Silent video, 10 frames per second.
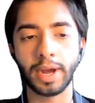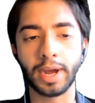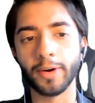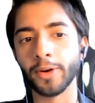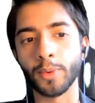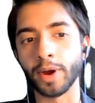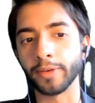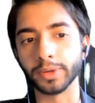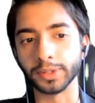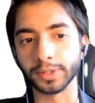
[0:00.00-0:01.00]
I don't know why
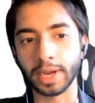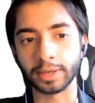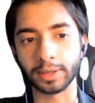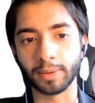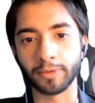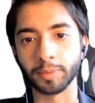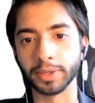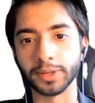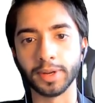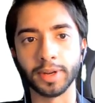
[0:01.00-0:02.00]
Fusion's acting up for
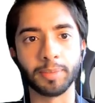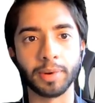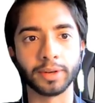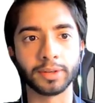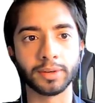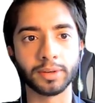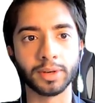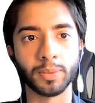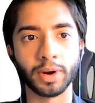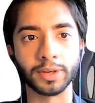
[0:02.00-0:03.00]
me today, but
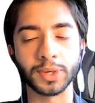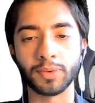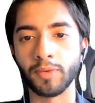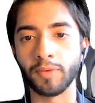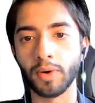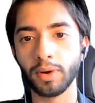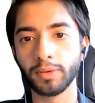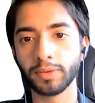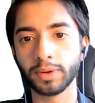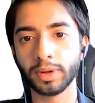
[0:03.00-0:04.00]
here we are. So
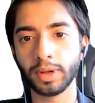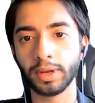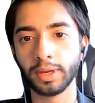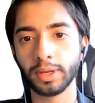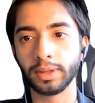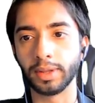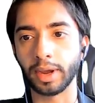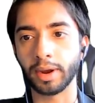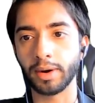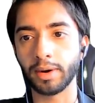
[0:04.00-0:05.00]
revolve,
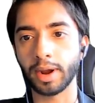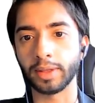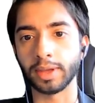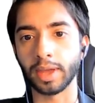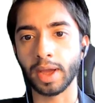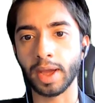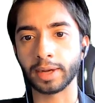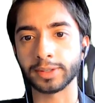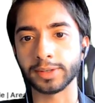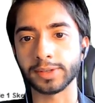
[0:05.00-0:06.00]
there, and the
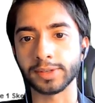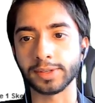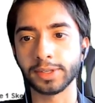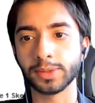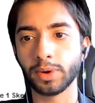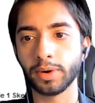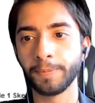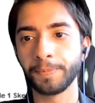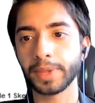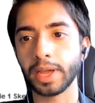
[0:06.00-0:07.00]
axis is this
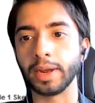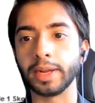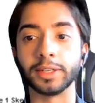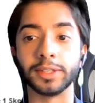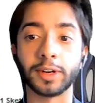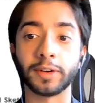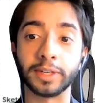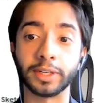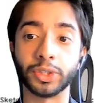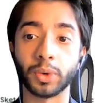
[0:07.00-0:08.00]
one. And again, instead of
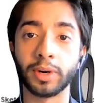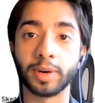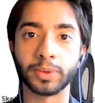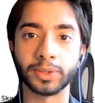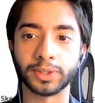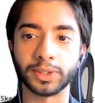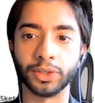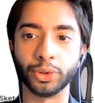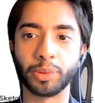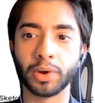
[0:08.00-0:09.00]
saying join, I'm going to say
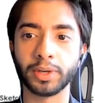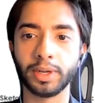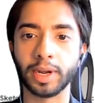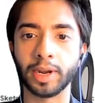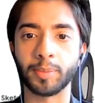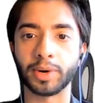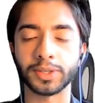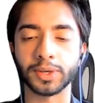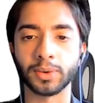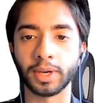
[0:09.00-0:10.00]
new body and
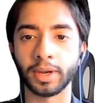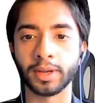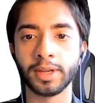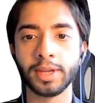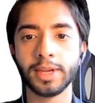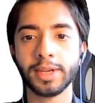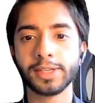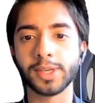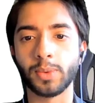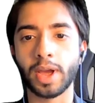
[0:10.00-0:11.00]
press OK.
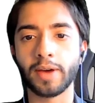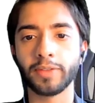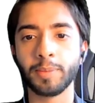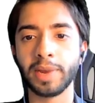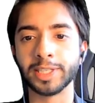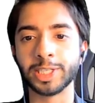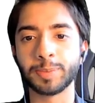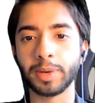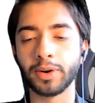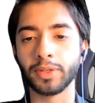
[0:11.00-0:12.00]
So we have the main
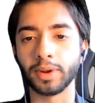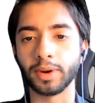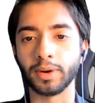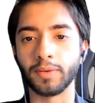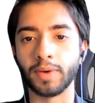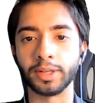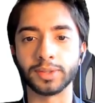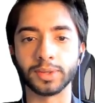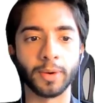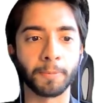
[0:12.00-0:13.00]
spinner thing ready
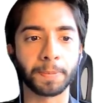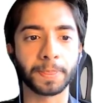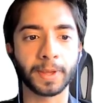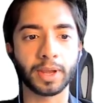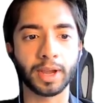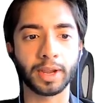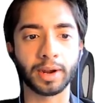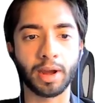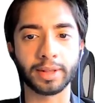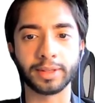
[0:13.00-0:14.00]
to go. Okay, I
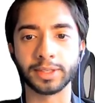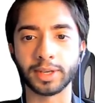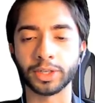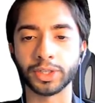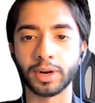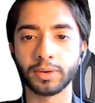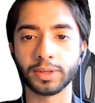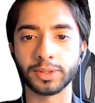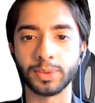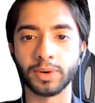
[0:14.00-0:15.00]
can hide the sketch now
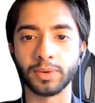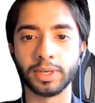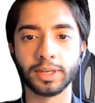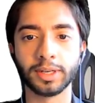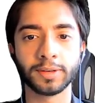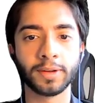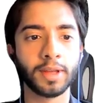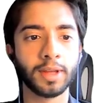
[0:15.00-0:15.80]
because we don't need it.